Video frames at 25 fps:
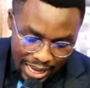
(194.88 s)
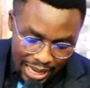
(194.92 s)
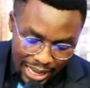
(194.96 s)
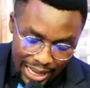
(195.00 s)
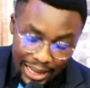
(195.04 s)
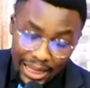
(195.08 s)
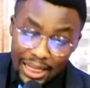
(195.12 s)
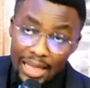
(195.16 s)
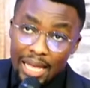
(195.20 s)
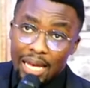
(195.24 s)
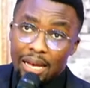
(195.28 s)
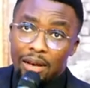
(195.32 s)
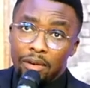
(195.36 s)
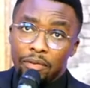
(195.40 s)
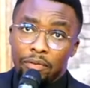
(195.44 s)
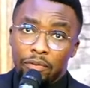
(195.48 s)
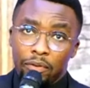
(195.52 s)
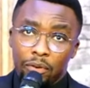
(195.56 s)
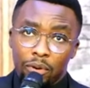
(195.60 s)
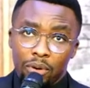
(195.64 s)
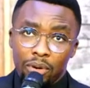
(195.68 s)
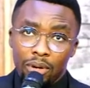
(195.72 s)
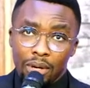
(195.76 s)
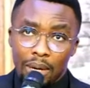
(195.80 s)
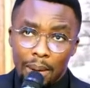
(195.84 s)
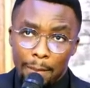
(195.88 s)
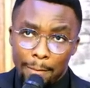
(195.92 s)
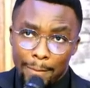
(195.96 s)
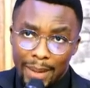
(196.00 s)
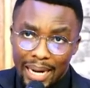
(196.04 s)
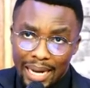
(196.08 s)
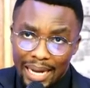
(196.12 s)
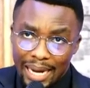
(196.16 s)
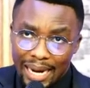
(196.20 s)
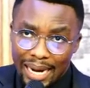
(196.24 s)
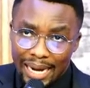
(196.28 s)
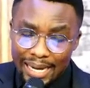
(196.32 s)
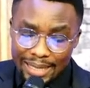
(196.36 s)
Therefore, my
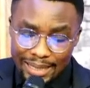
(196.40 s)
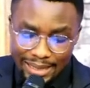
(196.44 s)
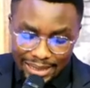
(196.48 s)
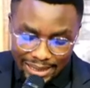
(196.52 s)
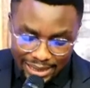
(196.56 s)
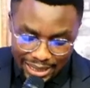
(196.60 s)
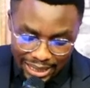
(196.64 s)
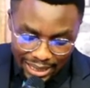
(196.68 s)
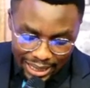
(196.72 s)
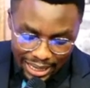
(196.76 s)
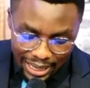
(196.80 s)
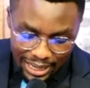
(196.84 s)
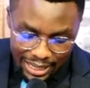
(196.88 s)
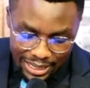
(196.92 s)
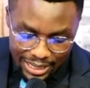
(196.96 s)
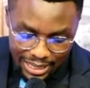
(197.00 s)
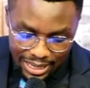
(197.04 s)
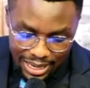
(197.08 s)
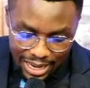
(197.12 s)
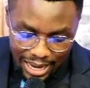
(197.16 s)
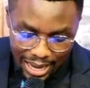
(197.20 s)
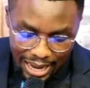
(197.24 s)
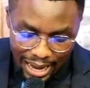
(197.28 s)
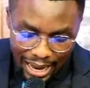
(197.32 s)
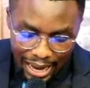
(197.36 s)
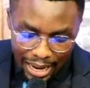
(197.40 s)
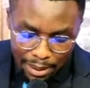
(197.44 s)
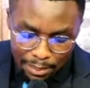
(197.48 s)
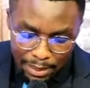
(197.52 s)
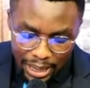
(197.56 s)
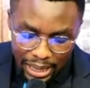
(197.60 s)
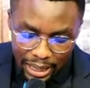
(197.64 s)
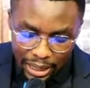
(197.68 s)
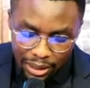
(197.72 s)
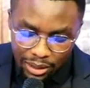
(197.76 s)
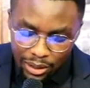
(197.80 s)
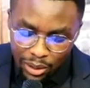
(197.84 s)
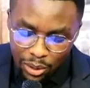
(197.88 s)
heart is glad and my
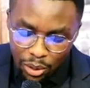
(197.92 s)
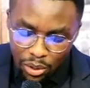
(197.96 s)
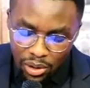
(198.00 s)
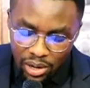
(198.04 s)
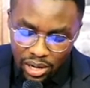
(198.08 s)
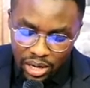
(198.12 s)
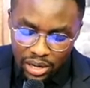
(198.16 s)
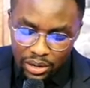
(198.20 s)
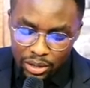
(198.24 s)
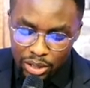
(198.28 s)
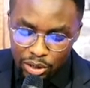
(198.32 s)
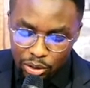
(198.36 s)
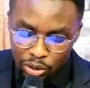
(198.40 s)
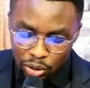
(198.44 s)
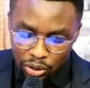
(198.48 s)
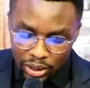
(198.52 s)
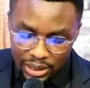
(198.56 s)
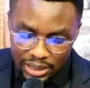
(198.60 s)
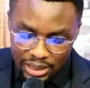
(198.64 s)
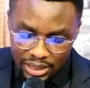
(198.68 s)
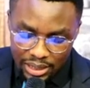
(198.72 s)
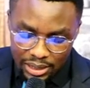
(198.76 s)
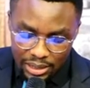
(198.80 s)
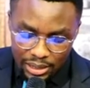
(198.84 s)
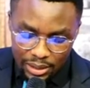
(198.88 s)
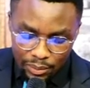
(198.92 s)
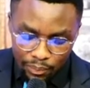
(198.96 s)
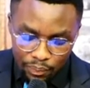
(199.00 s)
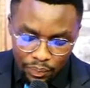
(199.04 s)
glory rejoices.